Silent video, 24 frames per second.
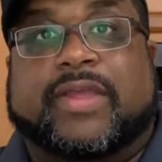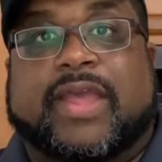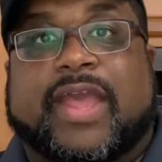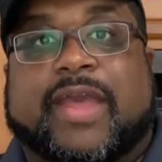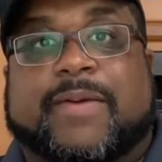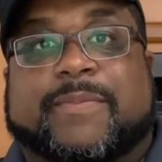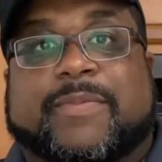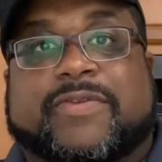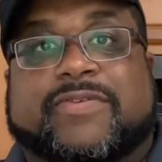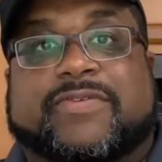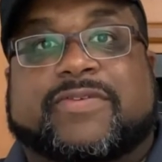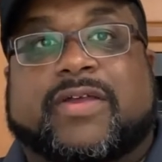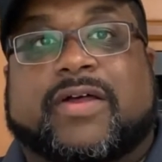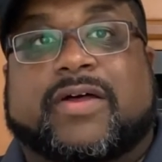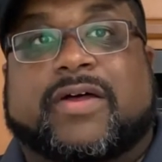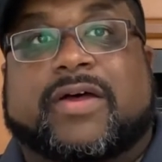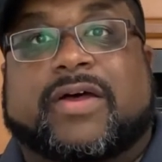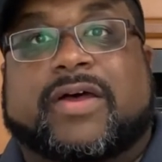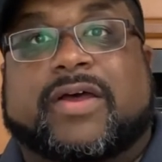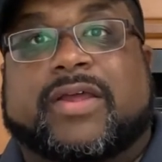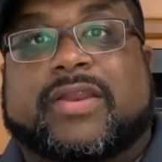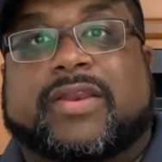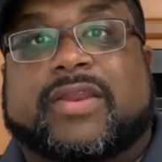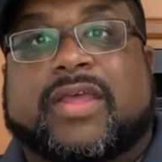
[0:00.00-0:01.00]

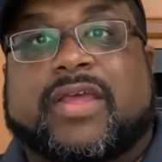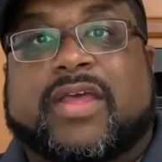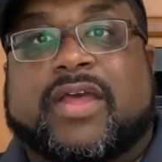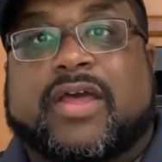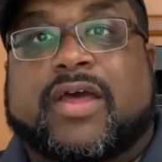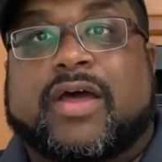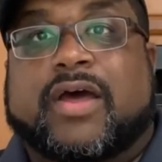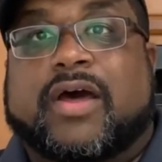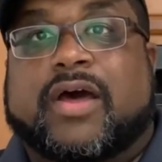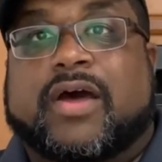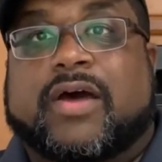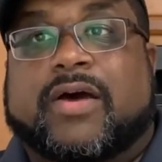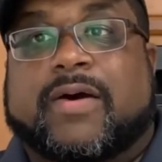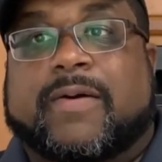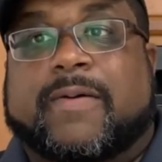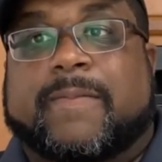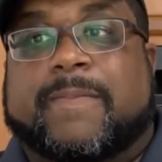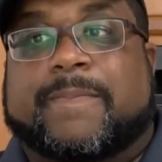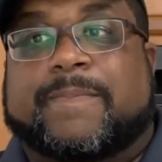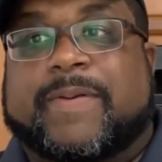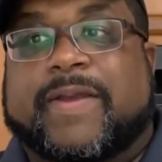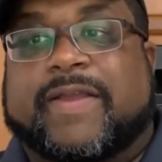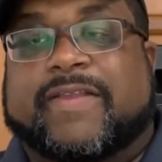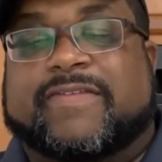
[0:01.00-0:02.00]
Amazon, uh,
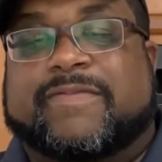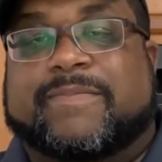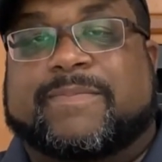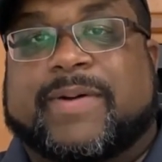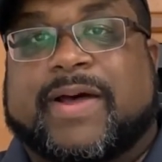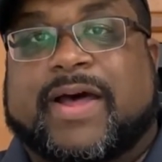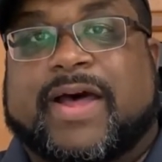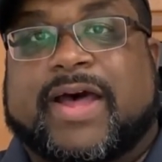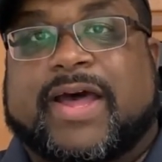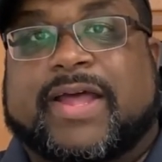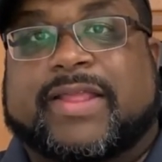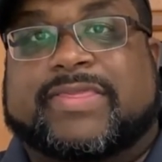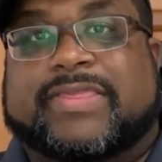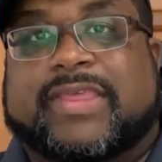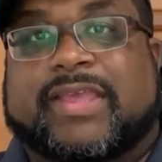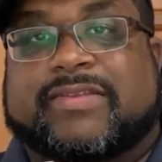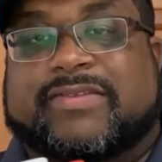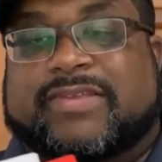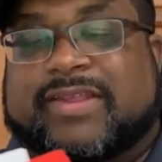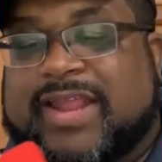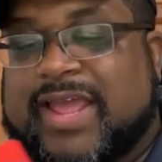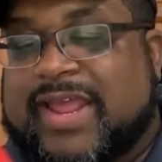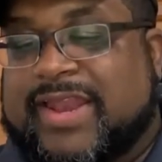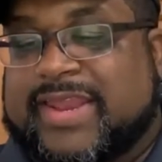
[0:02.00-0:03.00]
Best Buy,
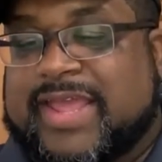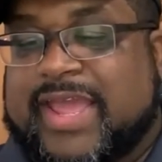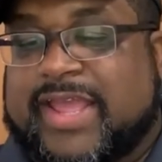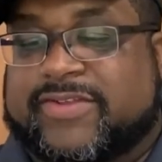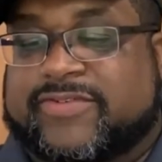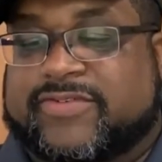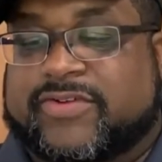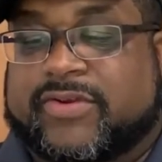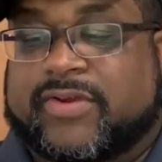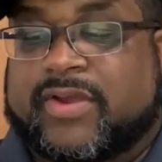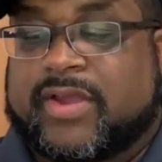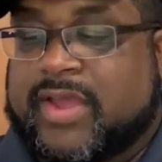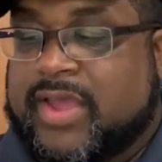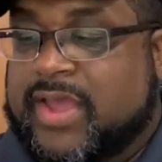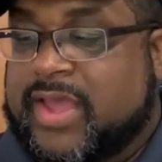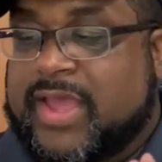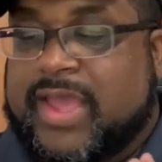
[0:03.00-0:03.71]
things of that nature.